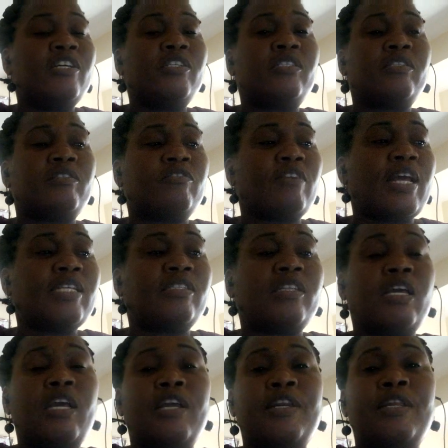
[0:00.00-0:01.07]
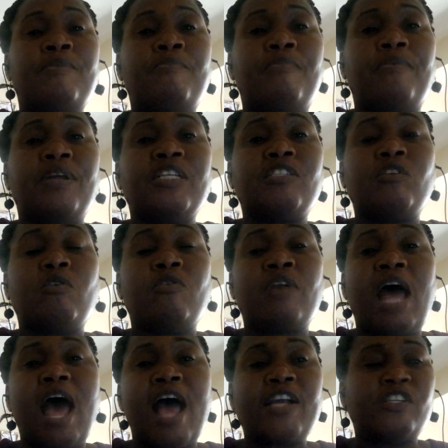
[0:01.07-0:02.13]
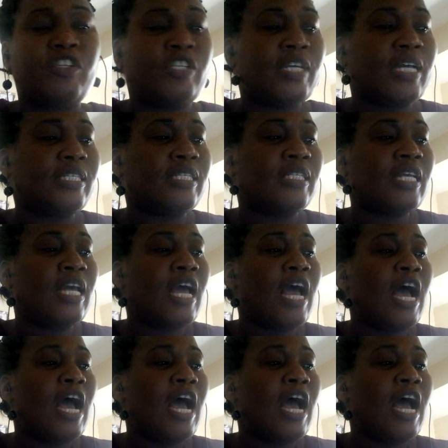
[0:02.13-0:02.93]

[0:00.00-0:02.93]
stressed, depressed, or anxious,